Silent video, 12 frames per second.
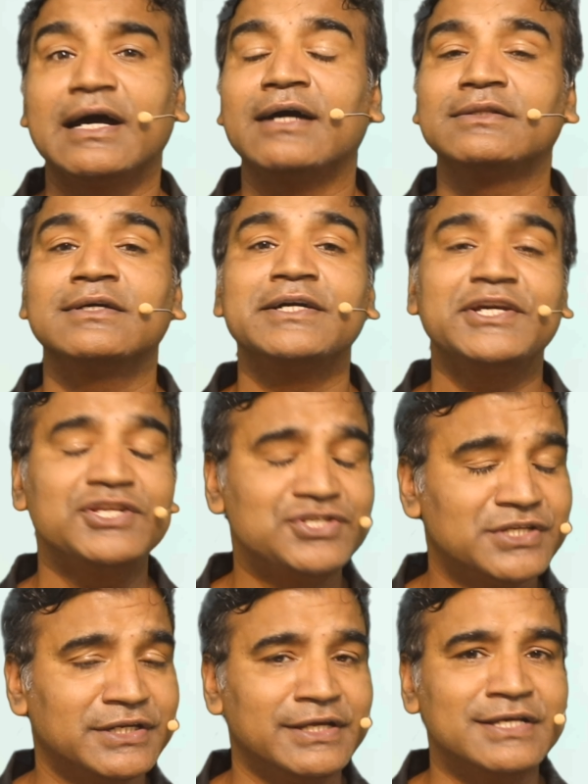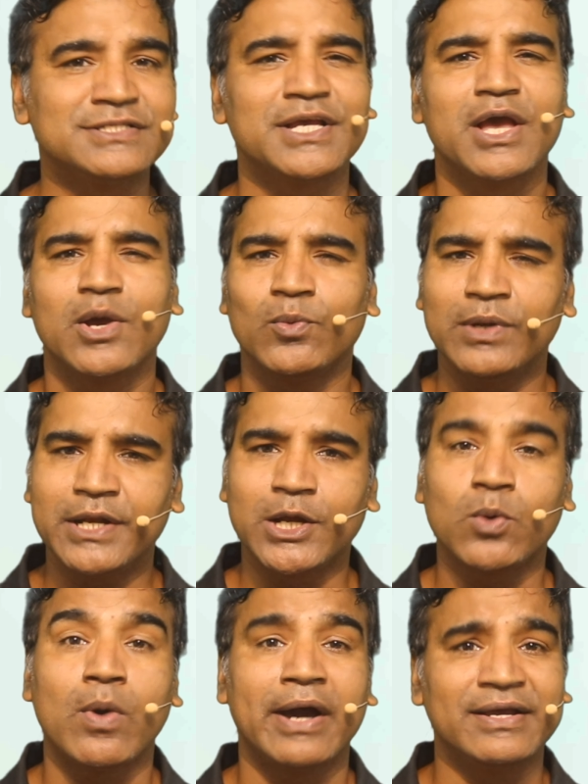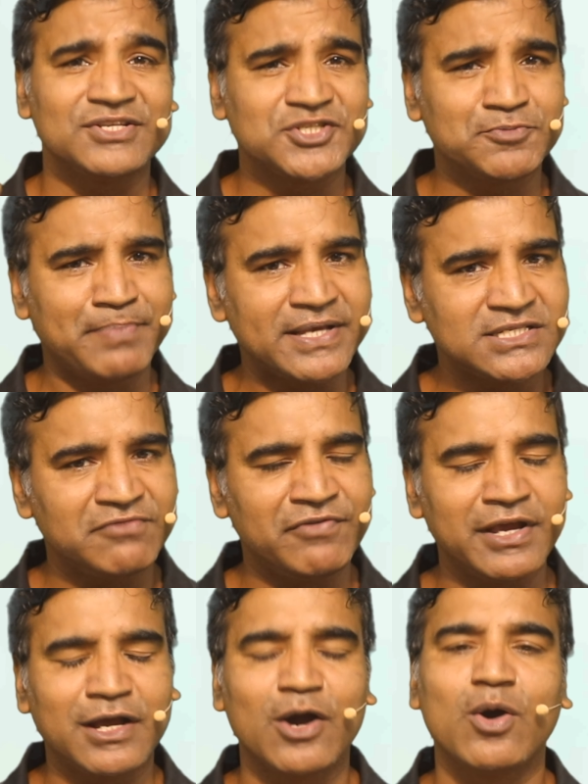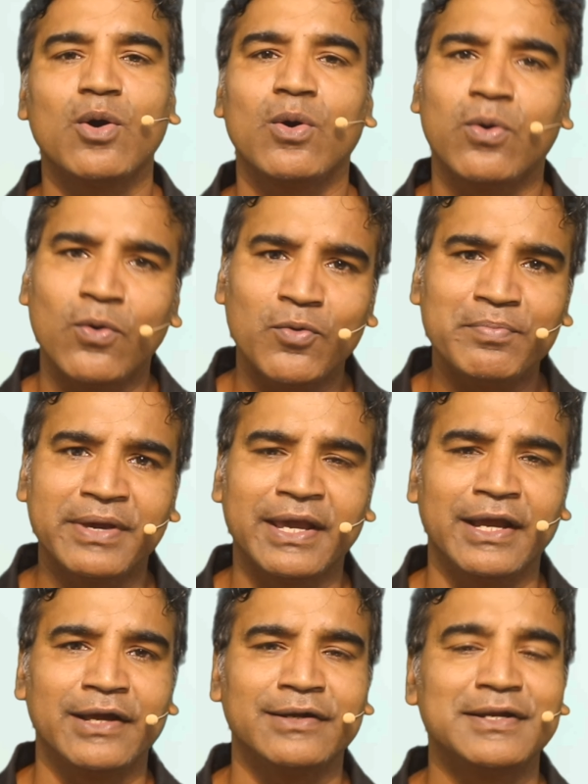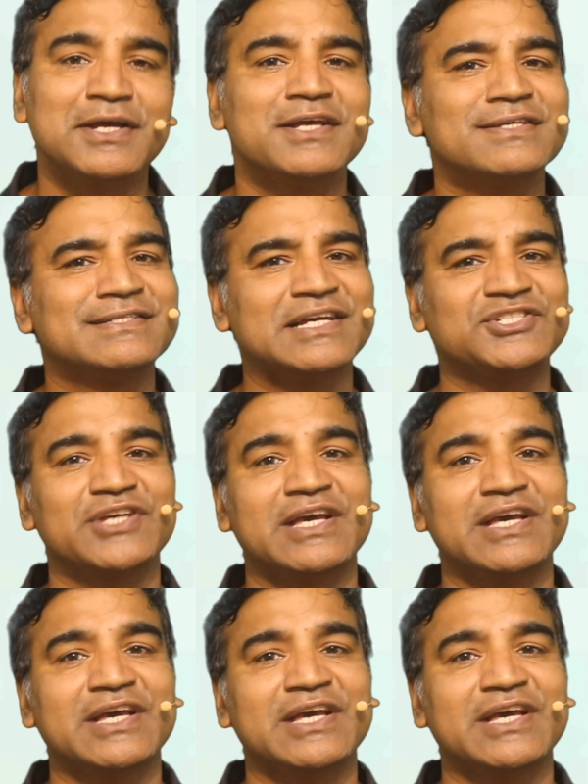other injuries will require specific home care such